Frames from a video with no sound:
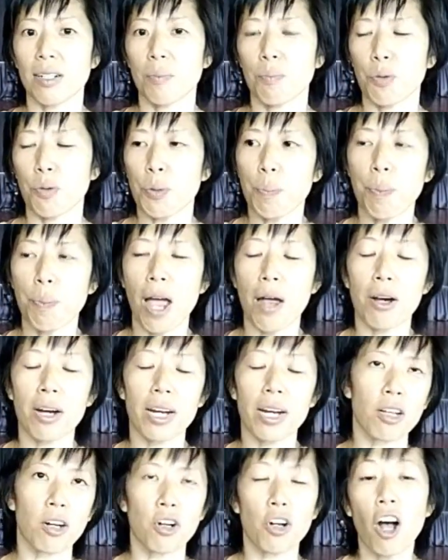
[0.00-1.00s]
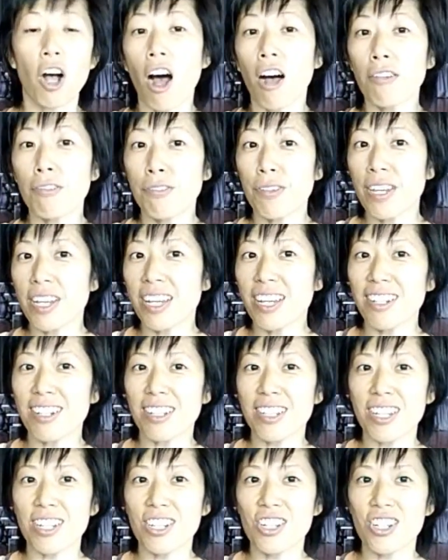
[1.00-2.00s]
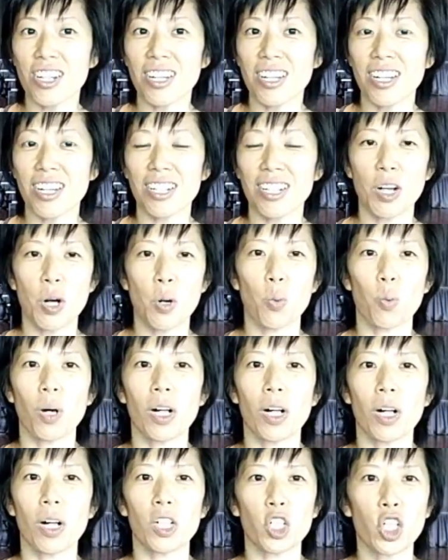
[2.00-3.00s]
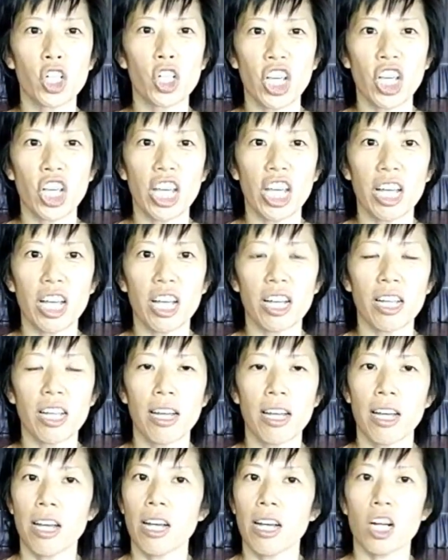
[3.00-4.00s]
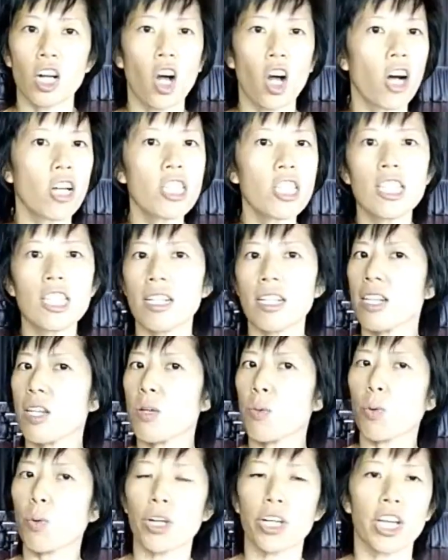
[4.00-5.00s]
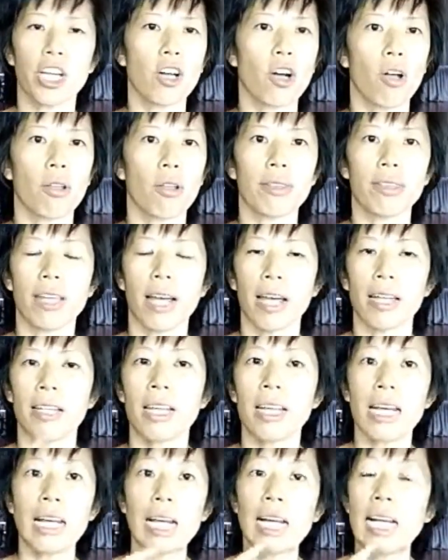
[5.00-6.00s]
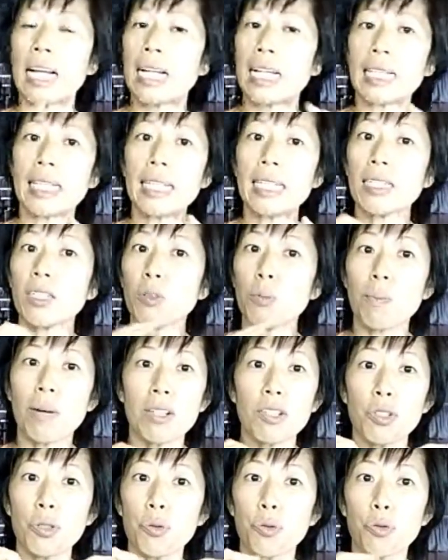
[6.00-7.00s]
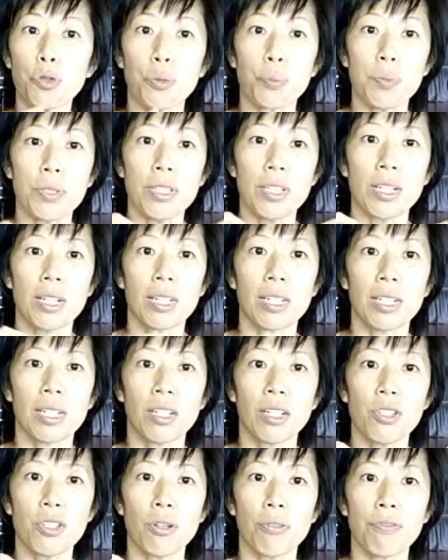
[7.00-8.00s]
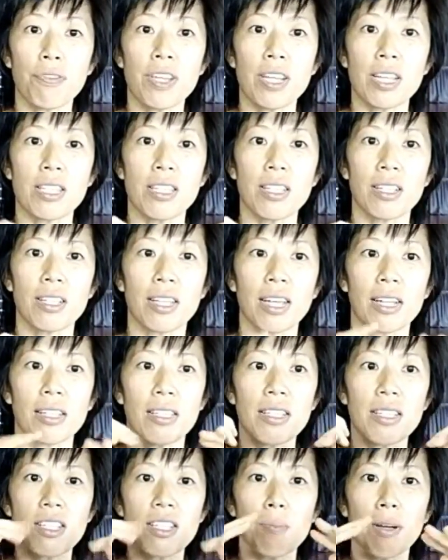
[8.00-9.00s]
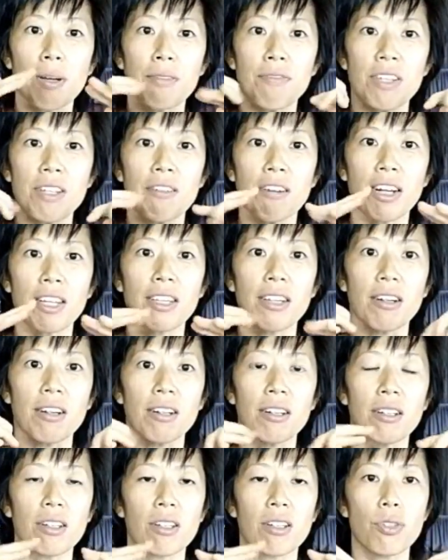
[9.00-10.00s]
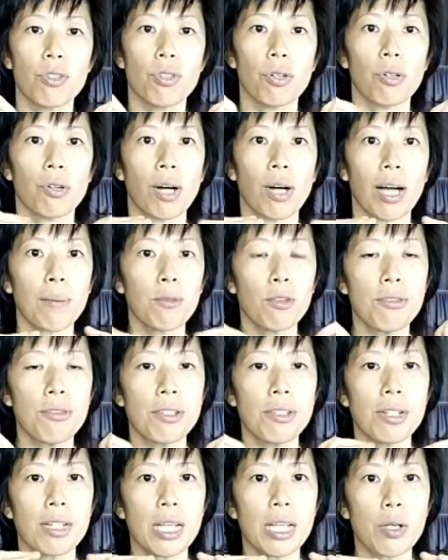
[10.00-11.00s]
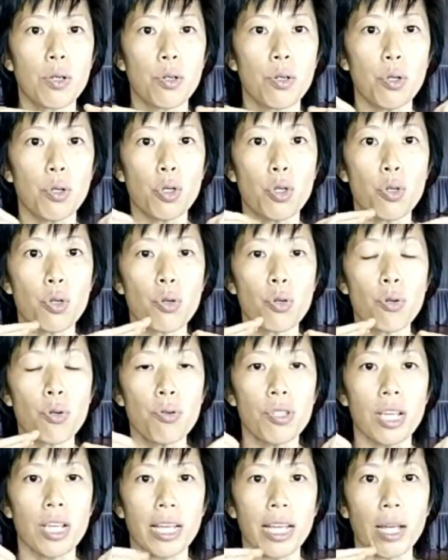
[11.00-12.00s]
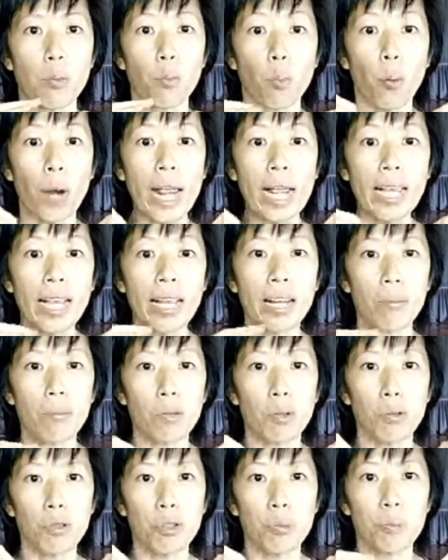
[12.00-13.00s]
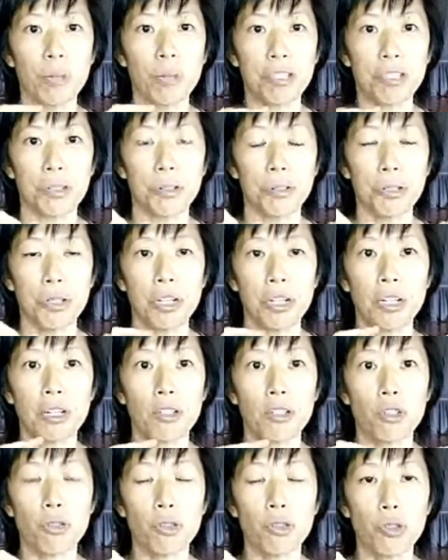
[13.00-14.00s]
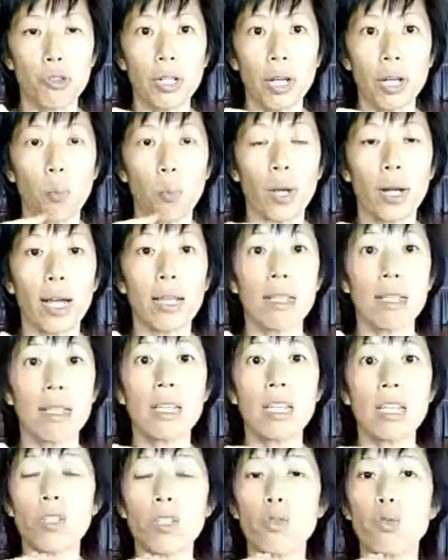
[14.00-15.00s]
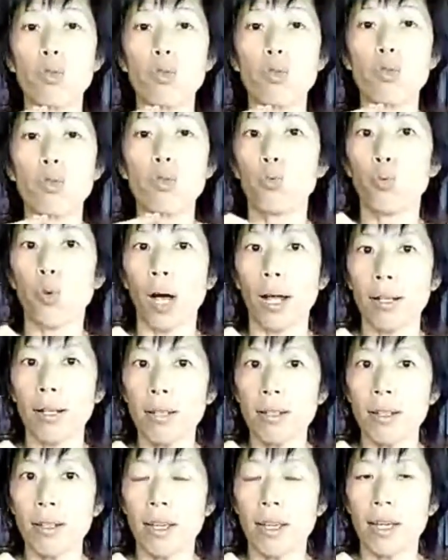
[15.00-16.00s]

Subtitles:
Preparing your coffee in the kitchen while cooking, constantly working on that little muscle groups in your feet. Yeah, this is my feet right here. So I'm constantly using and waking up those muscles, just so that when I need to run